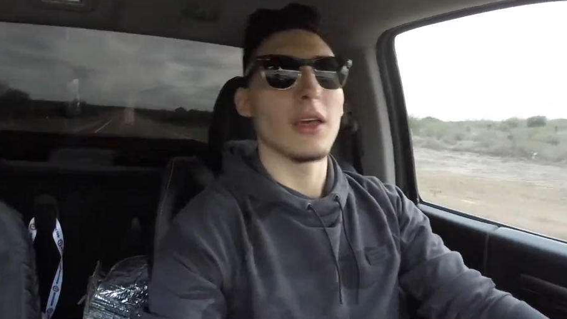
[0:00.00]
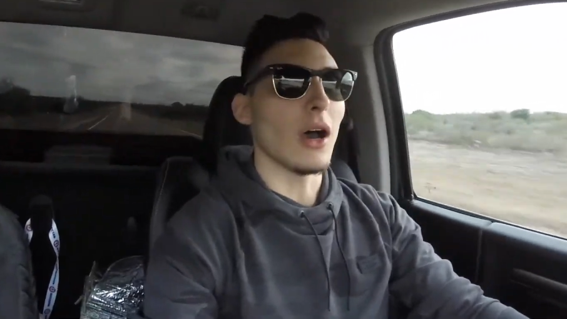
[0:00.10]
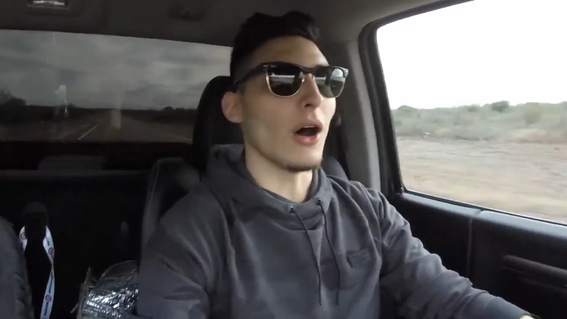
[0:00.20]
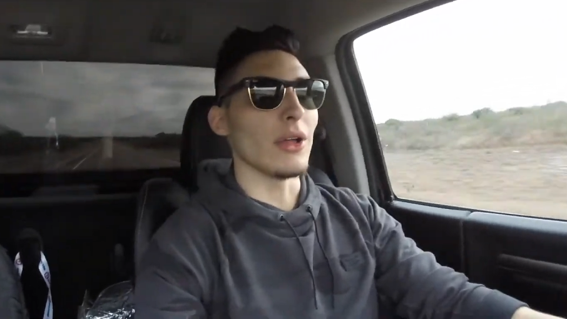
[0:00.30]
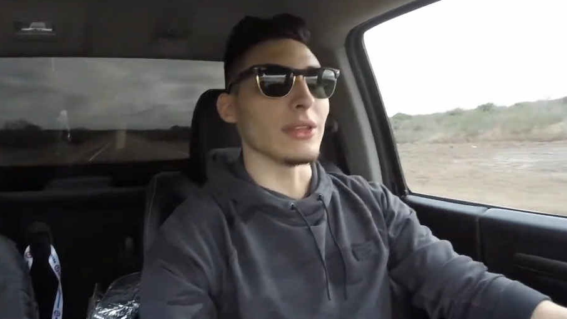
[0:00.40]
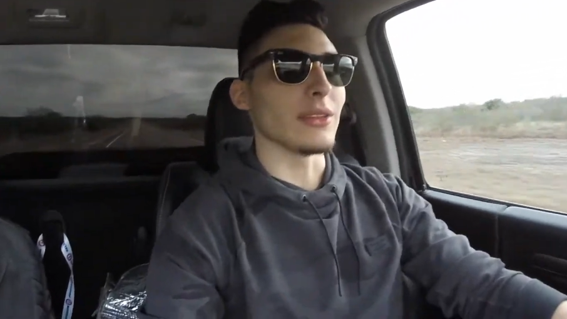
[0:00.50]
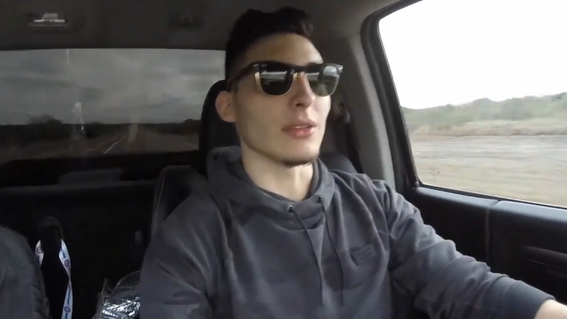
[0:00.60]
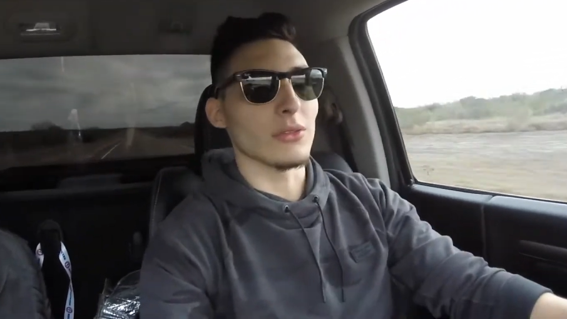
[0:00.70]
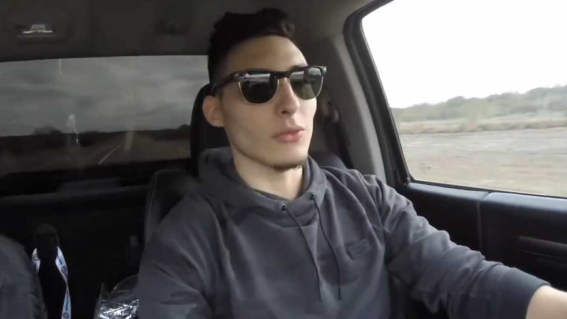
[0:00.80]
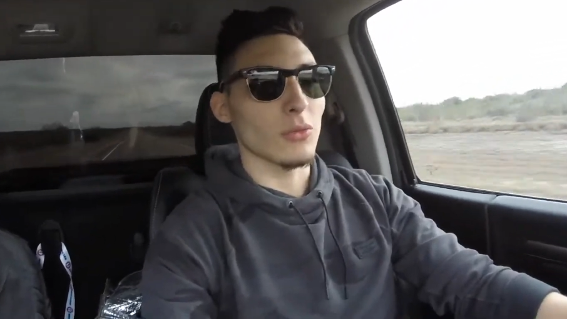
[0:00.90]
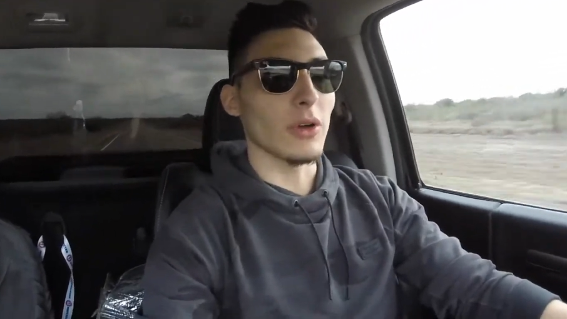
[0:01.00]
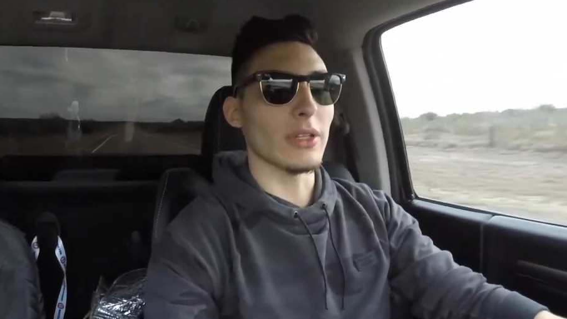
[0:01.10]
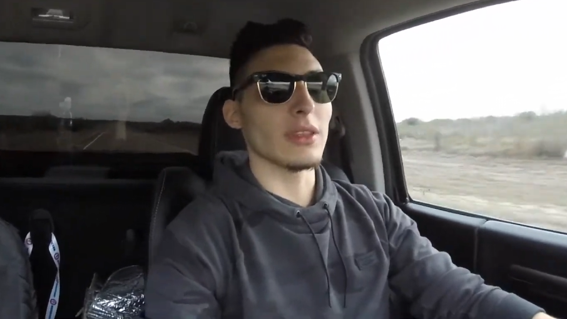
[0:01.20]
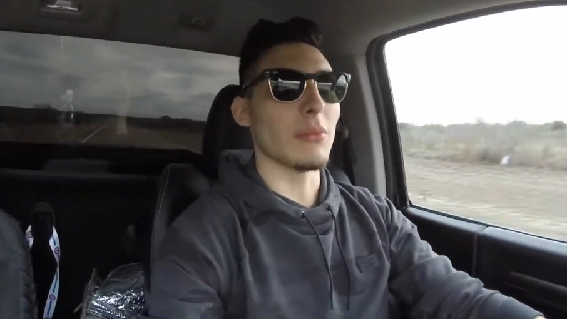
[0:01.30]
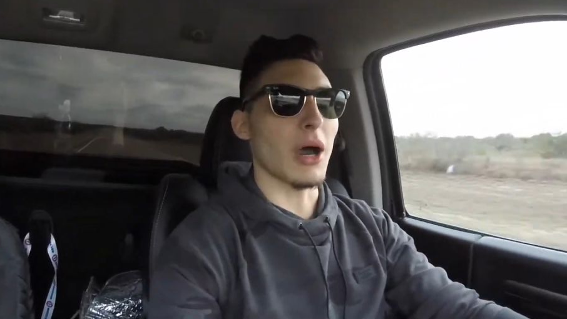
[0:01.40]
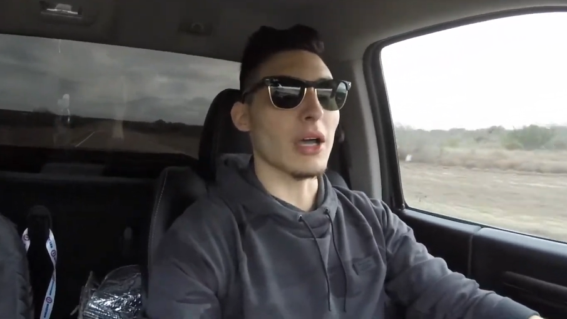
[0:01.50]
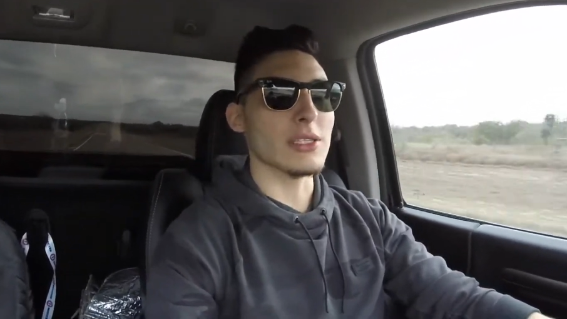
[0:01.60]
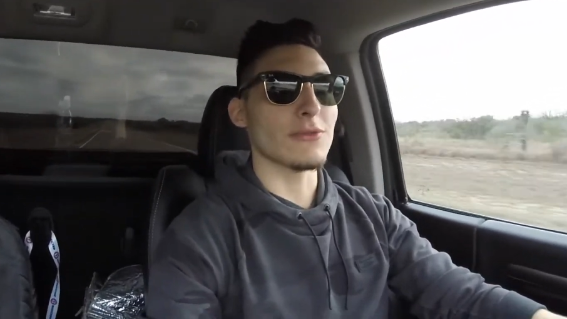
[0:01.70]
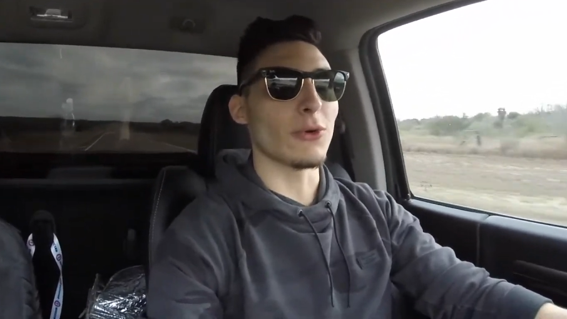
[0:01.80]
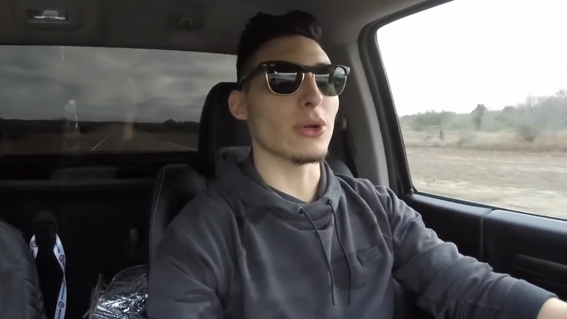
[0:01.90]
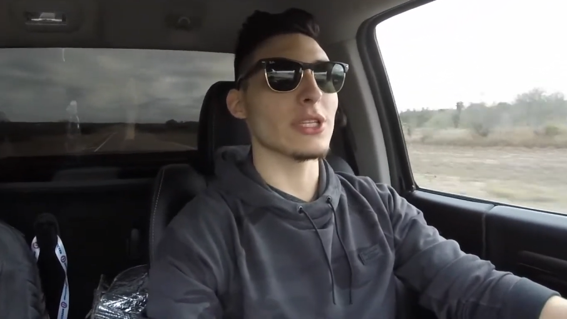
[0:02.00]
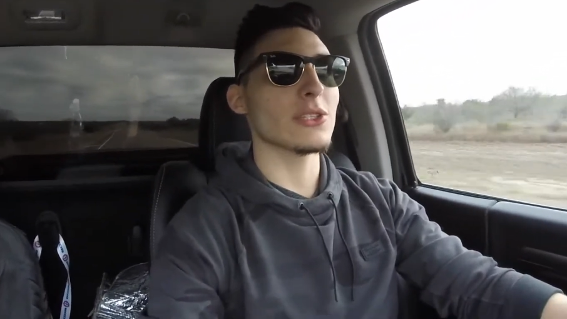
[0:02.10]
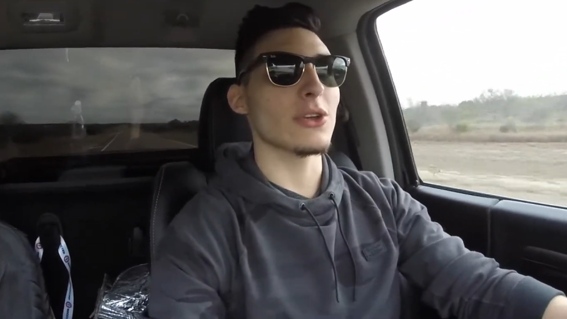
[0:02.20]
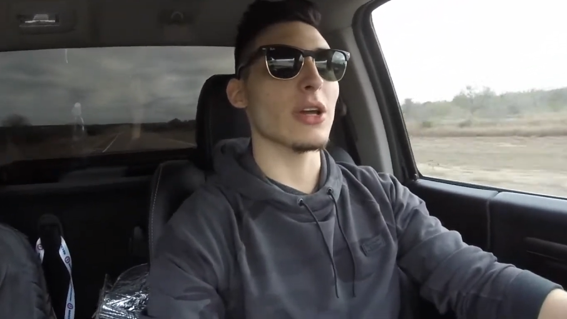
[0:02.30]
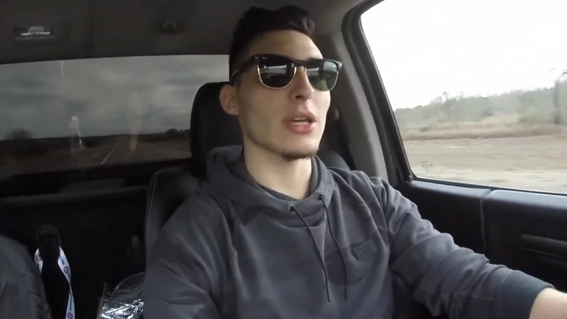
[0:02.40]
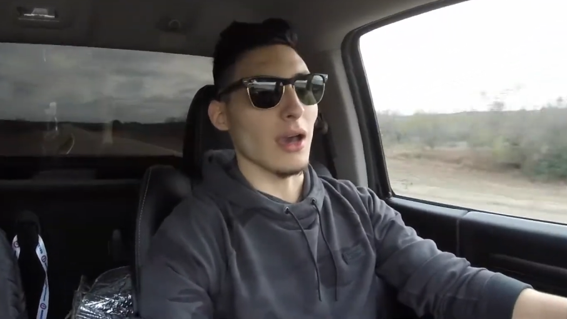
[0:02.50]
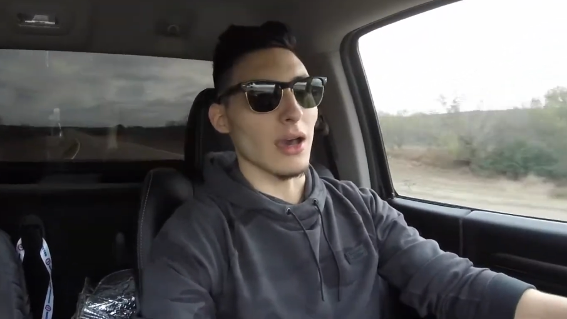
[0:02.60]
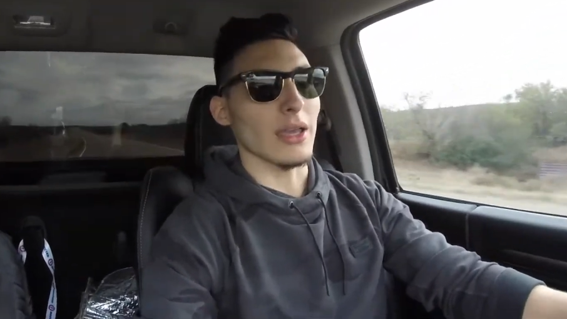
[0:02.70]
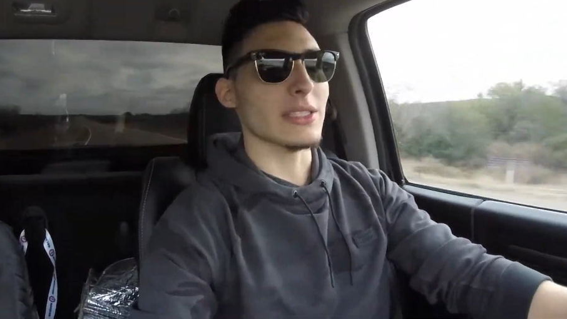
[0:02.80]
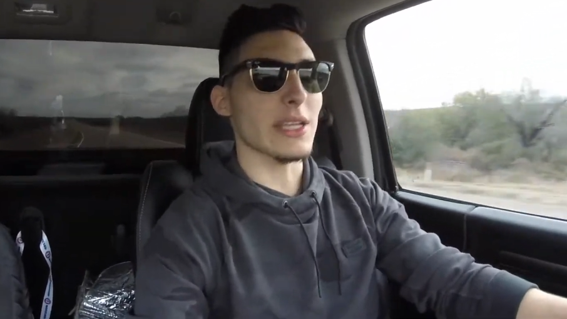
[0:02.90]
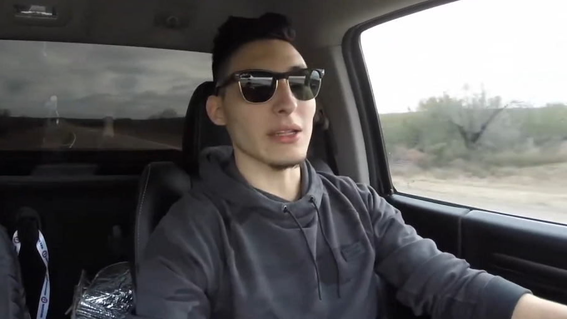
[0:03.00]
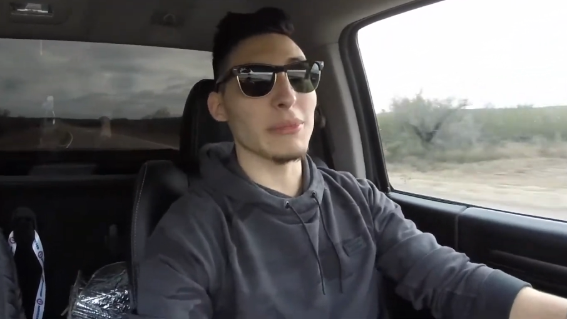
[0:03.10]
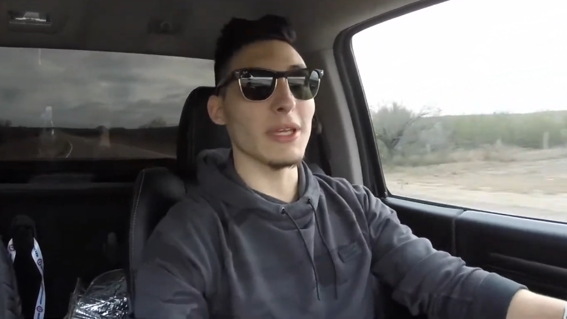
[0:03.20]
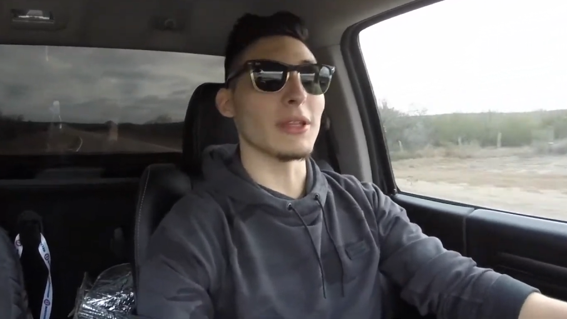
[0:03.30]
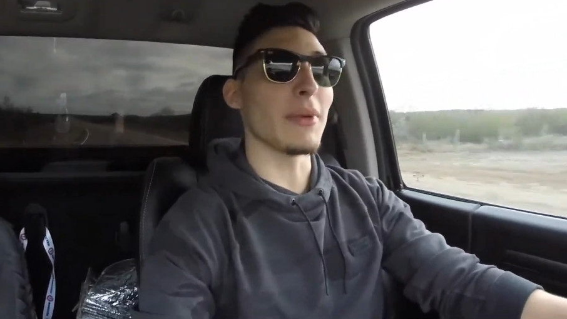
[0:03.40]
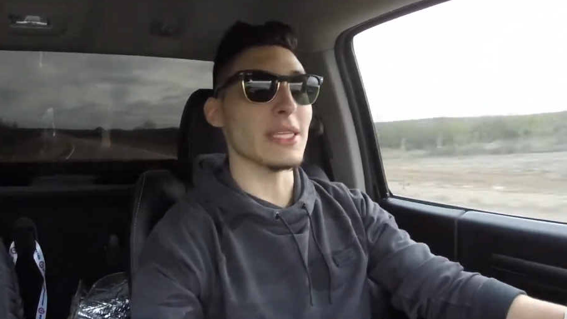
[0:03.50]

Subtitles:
on one of the mods for this truck. It's gonna be an